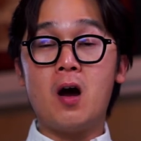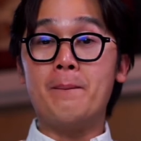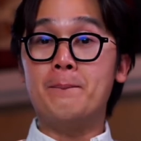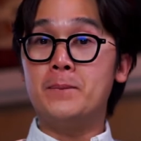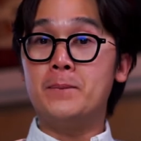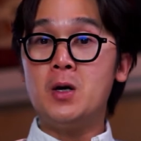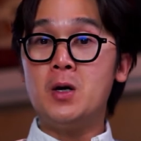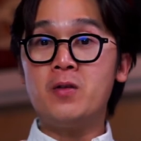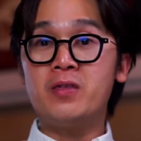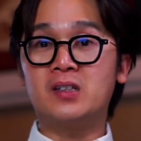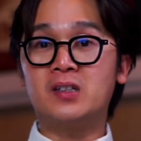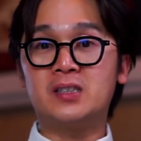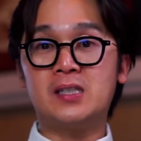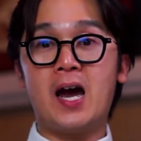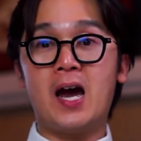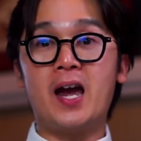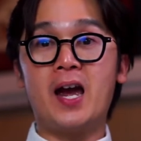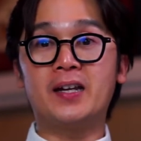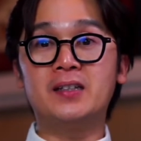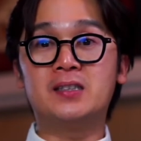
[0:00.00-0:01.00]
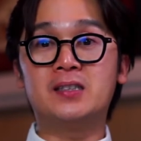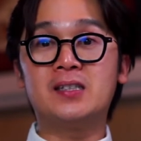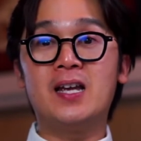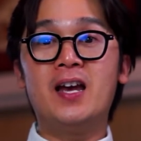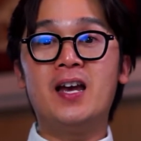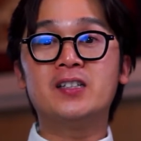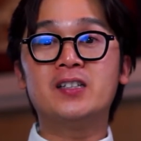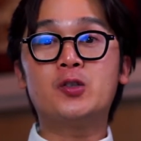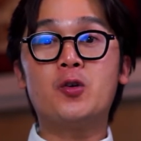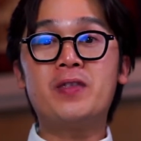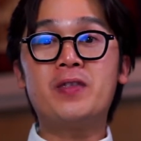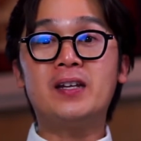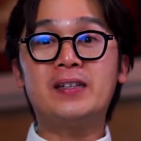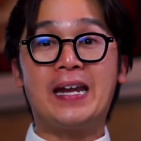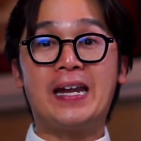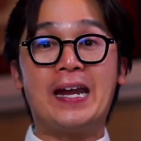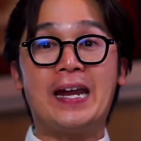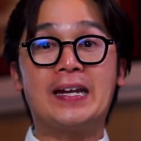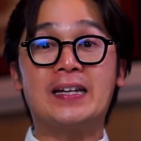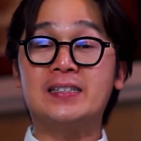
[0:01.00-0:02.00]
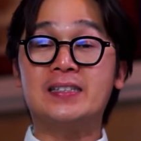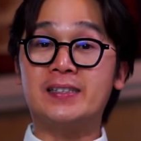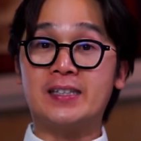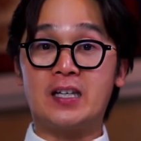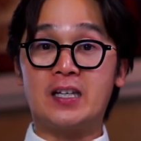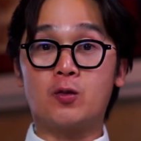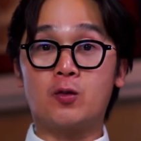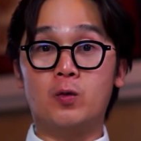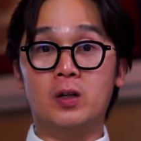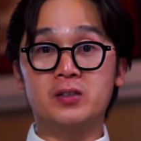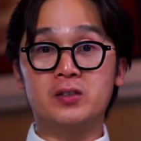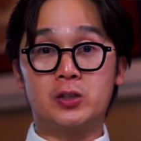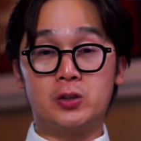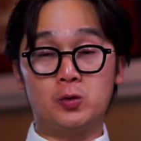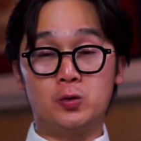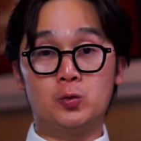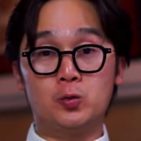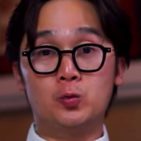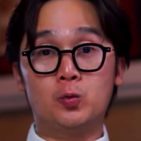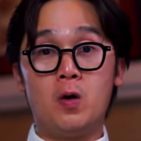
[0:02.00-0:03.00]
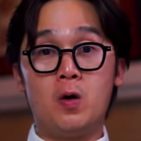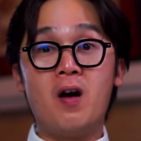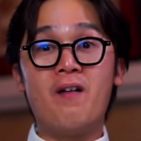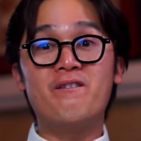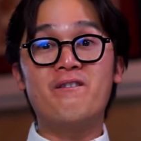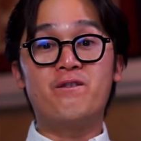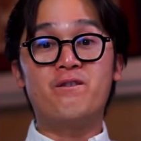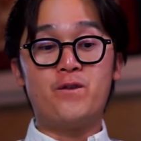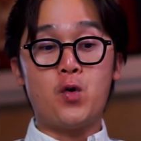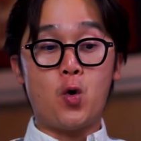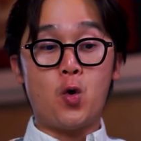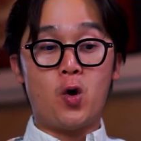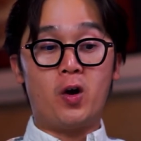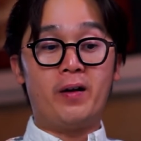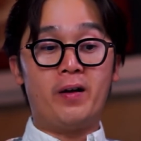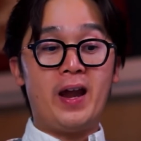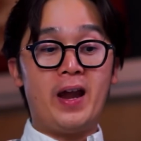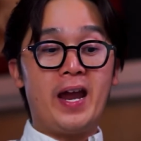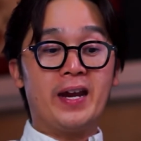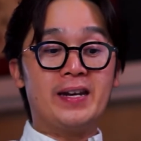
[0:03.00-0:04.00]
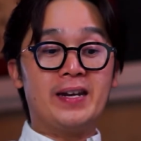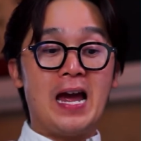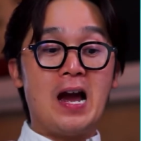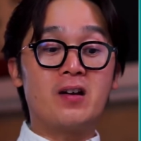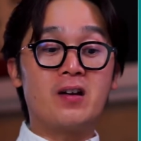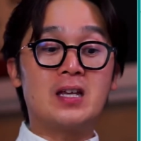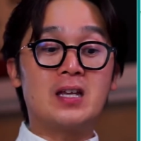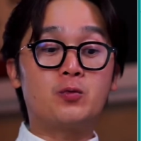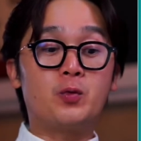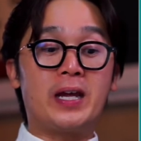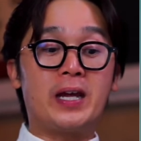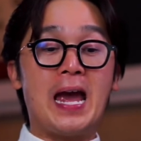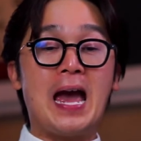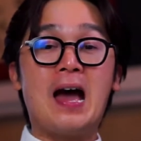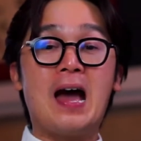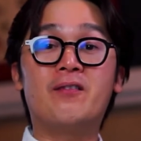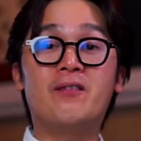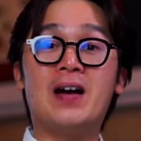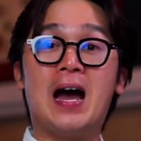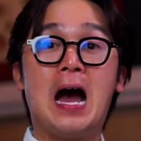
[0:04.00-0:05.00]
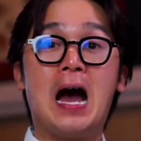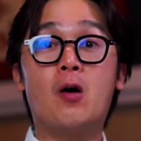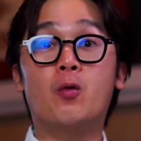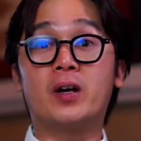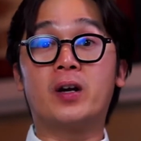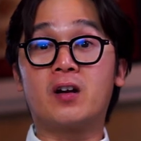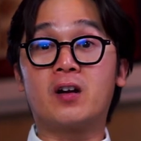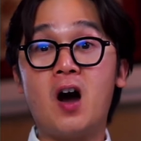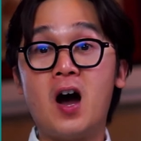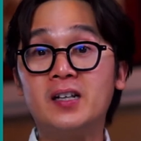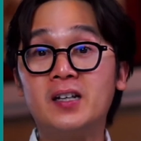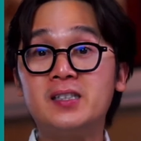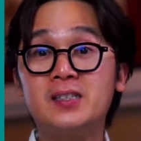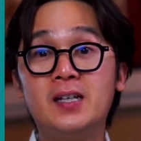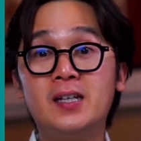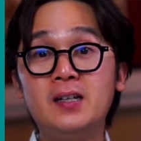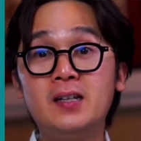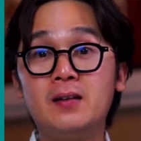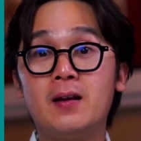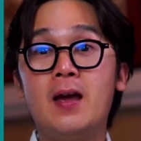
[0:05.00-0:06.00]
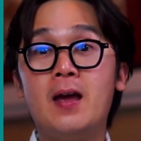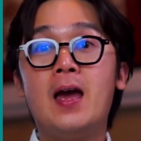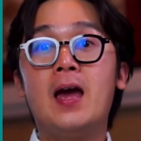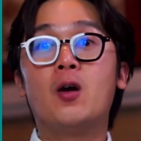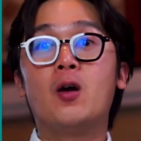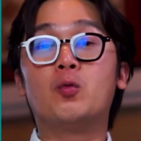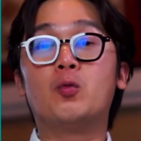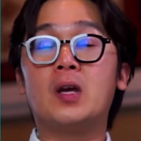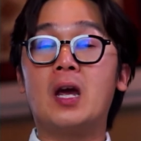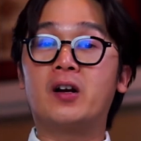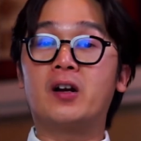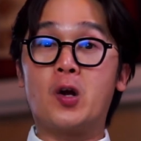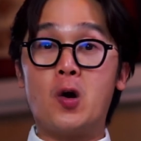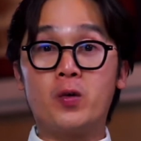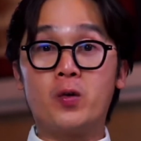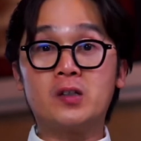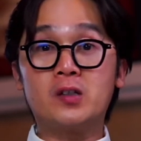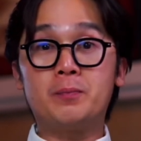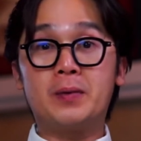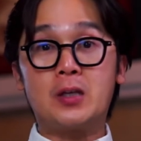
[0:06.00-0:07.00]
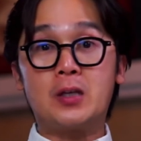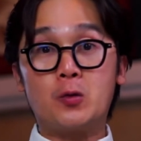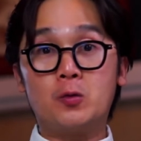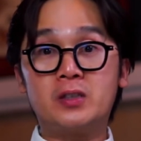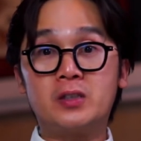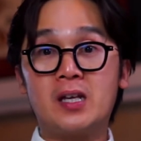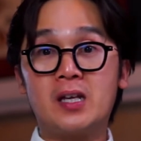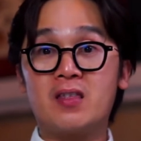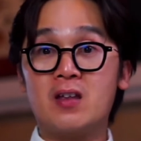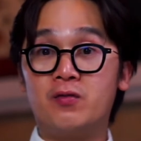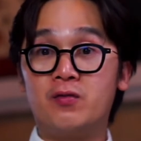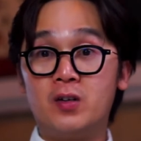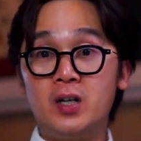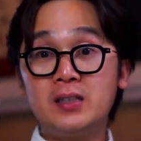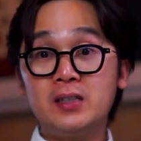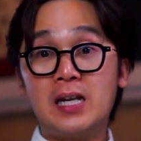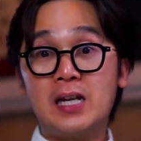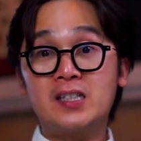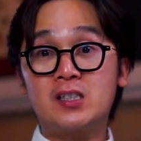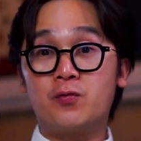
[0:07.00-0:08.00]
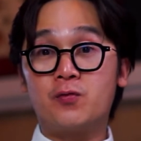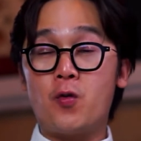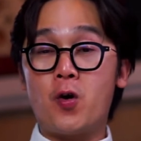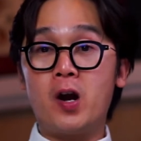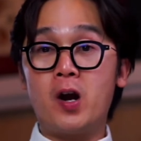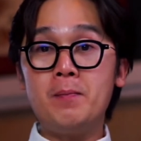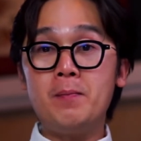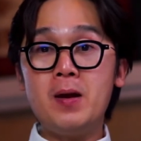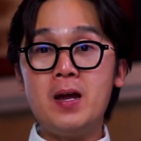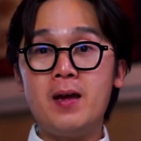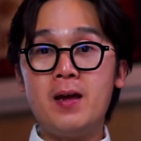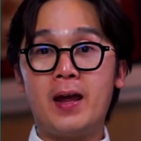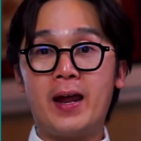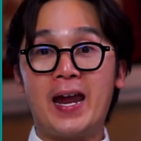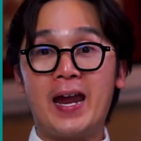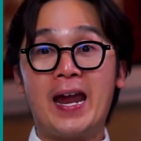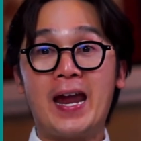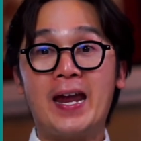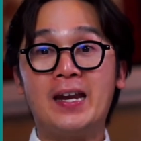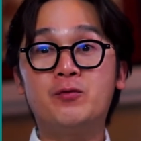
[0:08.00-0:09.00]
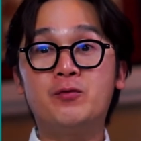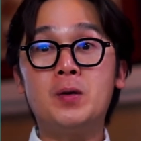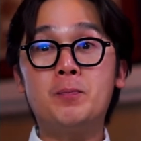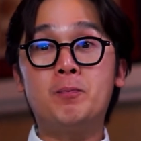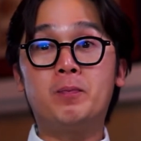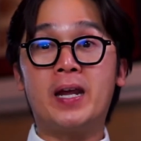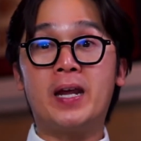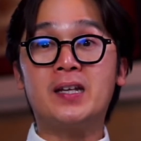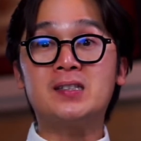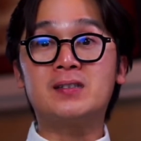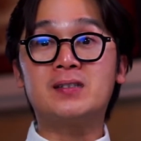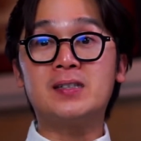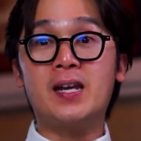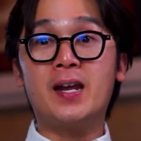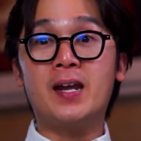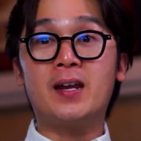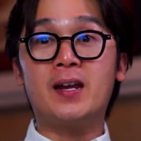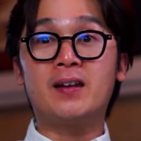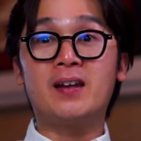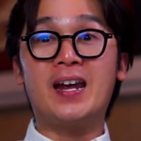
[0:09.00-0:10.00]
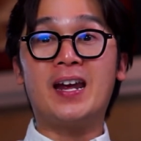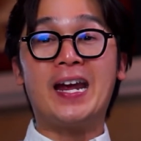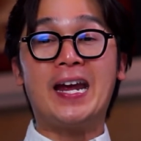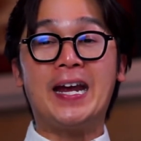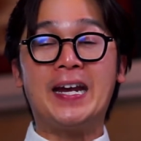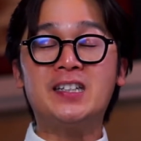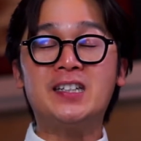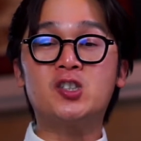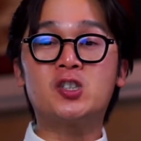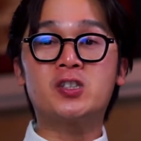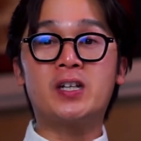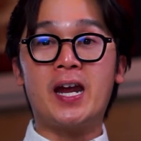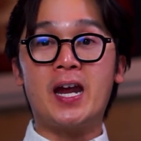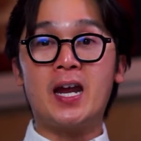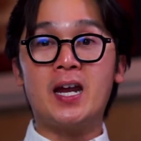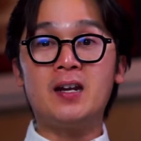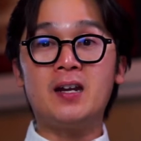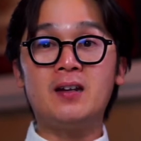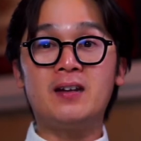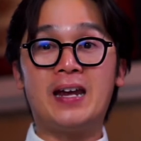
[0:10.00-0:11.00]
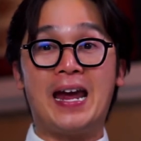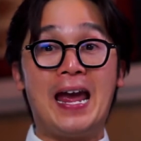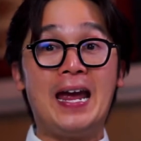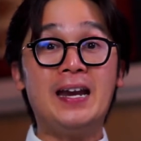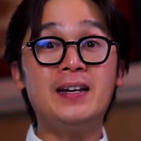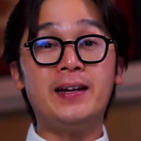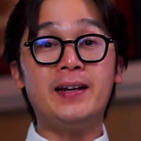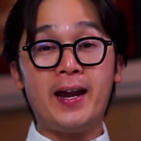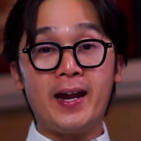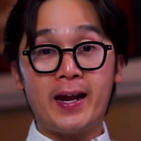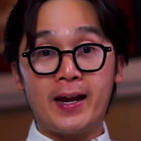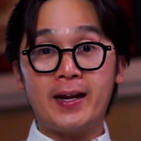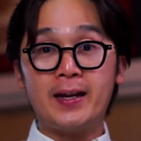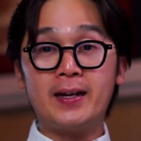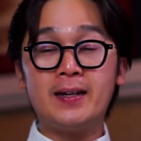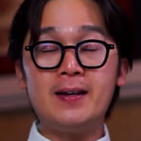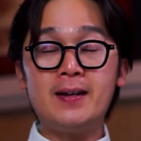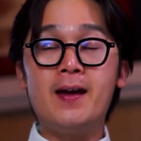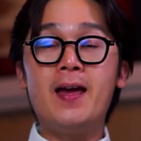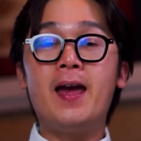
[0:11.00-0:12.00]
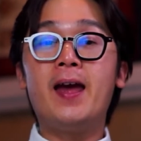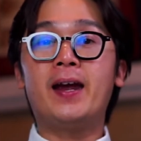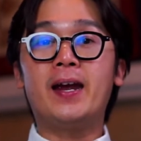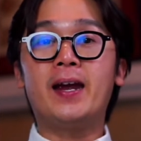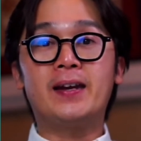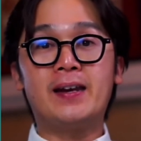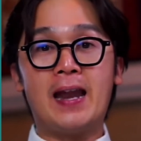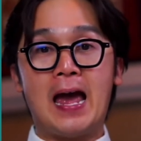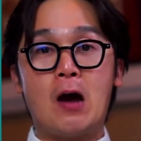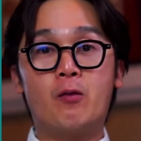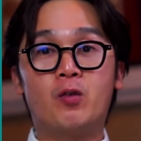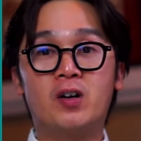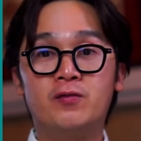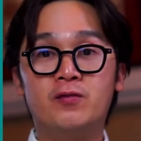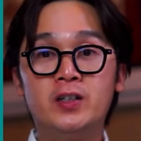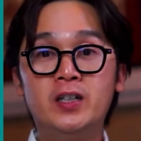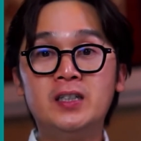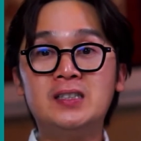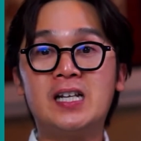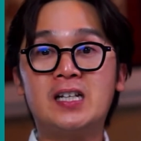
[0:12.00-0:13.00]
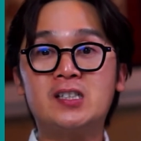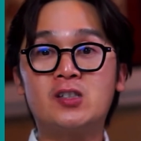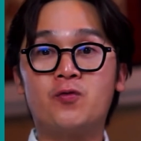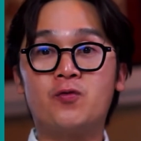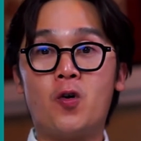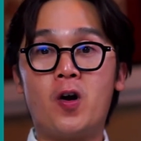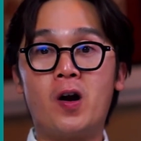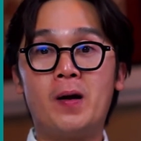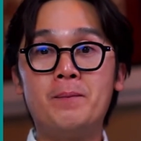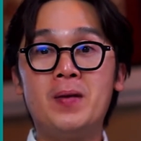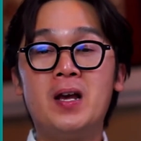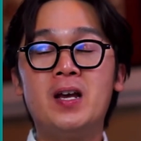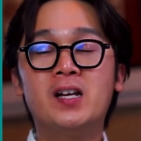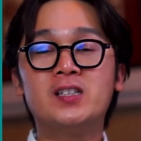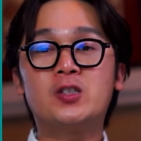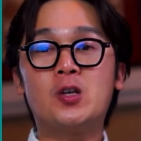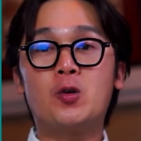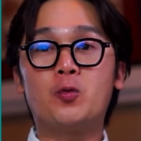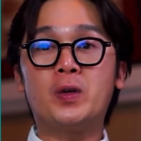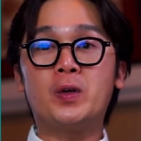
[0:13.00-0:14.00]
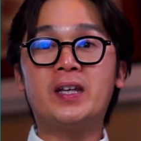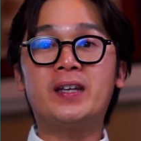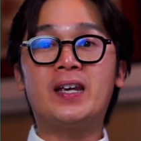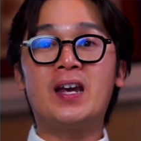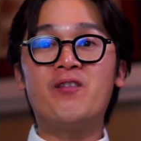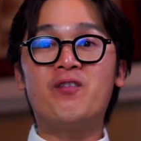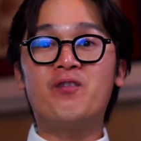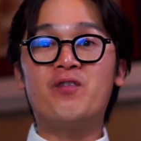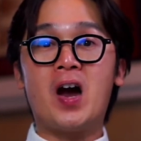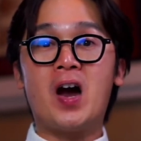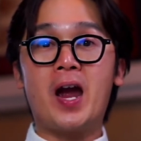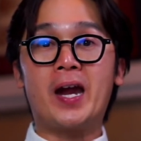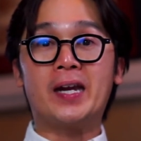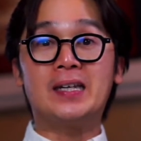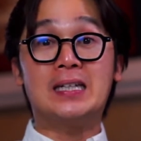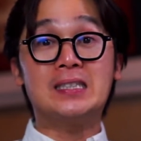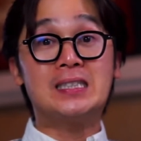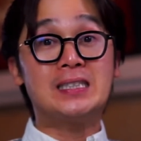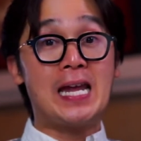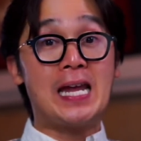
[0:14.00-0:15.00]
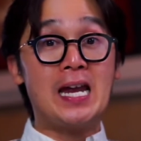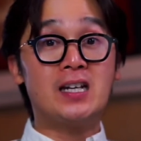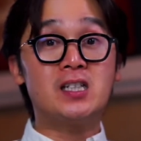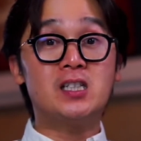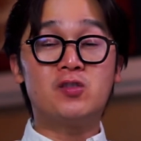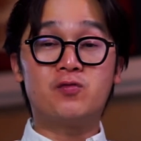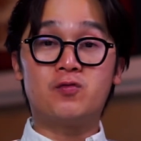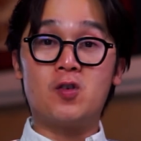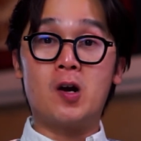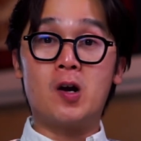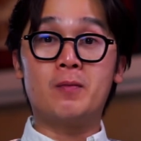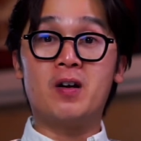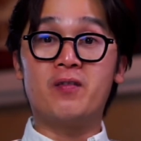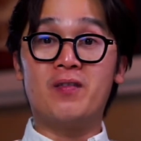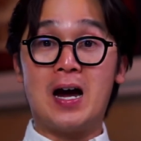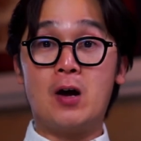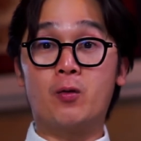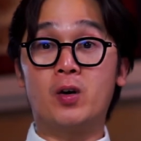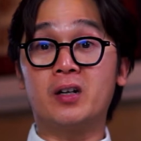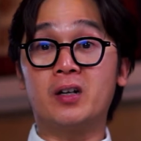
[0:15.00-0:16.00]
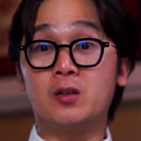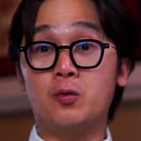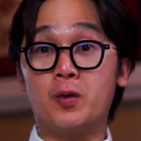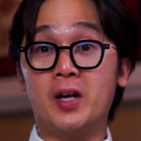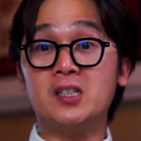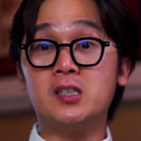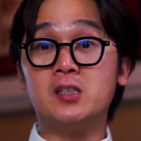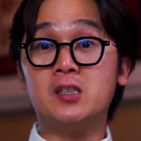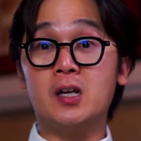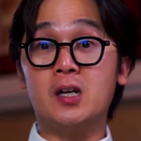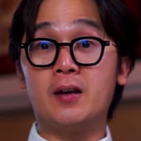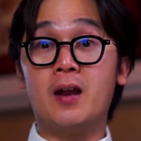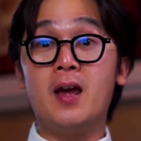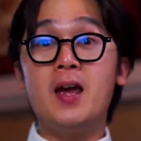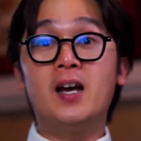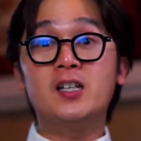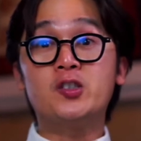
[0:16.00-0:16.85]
on both sides so that a is equal to four. And now that we have our constant, we are going to be using the vertex form and replacing hk and a in our vertex form so we can find the standard form of our equation.